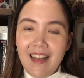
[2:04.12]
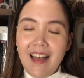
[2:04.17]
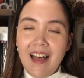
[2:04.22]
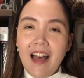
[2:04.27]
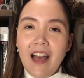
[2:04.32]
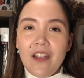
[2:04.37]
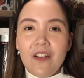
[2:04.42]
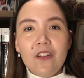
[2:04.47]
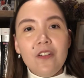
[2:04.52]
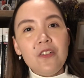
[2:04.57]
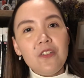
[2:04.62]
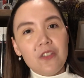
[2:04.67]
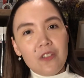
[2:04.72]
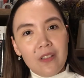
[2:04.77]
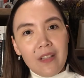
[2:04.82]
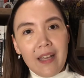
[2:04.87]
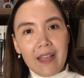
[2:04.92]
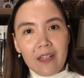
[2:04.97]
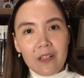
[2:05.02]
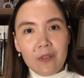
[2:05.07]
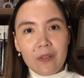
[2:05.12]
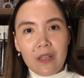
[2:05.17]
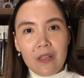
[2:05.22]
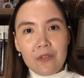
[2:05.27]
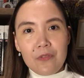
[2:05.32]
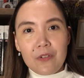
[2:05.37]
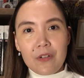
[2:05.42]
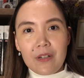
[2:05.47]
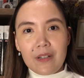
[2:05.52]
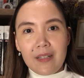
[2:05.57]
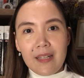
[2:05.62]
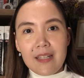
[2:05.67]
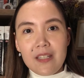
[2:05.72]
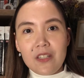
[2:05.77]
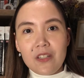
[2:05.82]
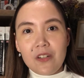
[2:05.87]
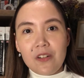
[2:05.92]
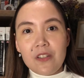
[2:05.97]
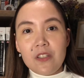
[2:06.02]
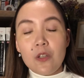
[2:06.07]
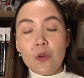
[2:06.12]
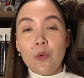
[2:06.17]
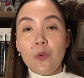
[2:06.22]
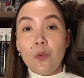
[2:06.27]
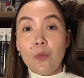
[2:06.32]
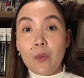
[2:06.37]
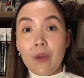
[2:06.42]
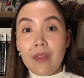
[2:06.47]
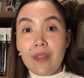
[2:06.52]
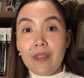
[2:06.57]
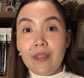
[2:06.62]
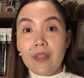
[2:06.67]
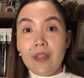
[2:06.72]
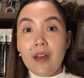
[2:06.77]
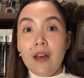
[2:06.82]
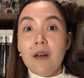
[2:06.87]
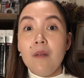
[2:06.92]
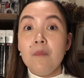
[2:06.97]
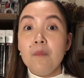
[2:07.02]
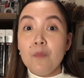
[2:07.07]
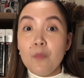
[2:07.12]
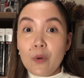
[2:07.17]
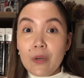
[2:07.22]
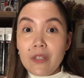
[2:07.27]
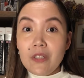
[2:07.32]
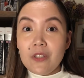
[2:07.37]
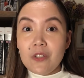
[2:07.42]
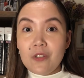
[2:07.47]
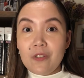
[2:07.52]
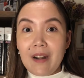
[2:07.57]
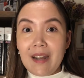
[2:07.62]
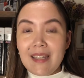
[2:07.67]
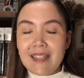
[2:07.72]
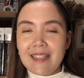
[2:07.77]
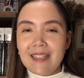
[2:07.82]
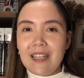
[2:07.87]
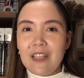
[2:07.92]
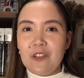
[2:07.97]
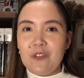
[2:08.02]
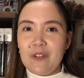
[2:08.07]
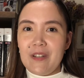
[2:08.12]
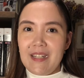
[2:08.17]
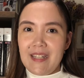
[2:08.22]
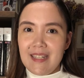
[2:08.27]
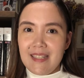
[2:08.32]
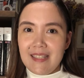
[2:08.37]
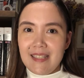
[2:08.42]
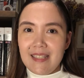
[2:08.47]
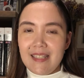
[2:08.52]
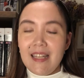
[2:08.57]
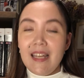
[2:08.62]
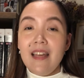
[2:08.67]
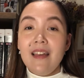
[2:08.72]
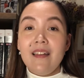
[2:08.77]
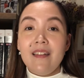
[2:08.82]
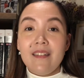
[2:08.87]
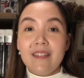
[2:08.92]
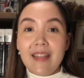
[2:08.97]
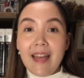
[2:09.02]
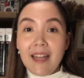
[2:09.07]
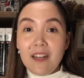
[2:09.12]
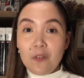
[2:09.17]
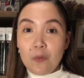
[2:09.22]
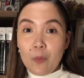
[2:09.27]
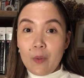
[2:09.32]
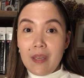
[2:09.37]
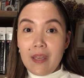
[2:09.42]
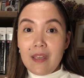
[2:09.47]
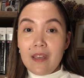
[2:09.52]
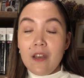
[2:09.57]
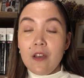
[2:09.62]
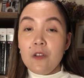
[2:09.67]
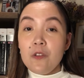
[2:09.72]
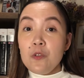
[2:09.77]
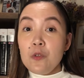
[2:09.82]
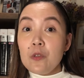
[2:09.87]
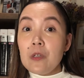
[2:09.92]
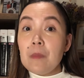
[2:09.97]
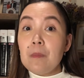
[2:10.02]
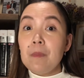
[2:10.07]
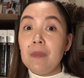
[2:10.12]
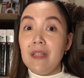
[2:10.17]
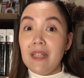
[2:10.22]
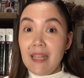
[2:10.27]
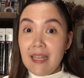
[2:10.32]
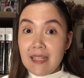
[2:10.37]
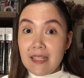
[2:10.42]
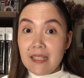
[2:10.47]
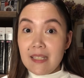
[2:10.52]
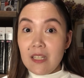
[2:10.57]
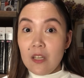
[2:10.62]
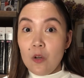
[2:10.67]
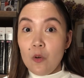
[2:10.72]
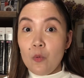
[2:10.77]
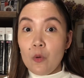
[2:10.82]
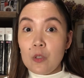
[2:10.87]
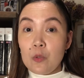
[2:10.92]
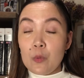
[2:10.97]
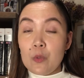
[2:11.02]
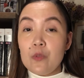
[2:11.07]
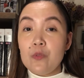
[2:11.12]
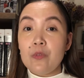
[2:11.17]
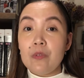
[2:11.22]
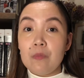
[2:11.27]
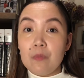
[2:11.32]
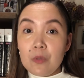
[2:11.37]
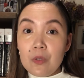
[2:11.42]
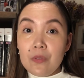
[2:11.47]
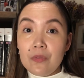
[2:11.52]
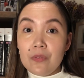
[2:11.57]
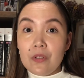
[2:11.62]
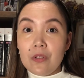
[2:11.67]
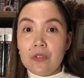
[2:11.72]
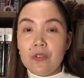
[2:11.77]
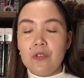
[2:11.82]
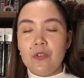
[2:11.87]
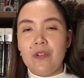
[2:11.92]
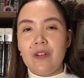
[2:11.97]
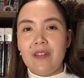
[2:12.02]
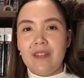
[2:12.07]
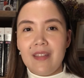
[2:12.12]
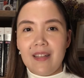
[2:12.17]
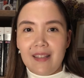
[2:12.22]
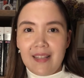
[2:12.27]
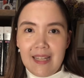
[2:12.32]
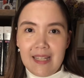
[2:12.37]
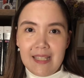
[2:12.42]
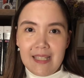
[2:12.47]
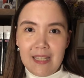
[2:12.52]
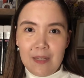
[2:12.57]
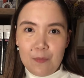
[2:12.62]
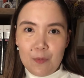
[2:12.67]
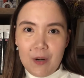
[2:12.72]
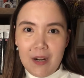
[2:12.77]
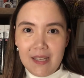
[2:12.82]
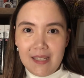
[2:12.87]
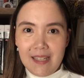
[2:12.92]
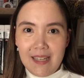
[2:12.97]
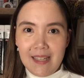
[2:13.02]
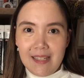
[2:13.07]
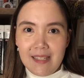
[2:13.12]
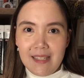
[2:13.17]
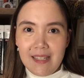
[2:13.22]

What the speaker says: I also like looking for cleansers with moisturizing ingredients. That way, you replace what was removed during the cleansing process.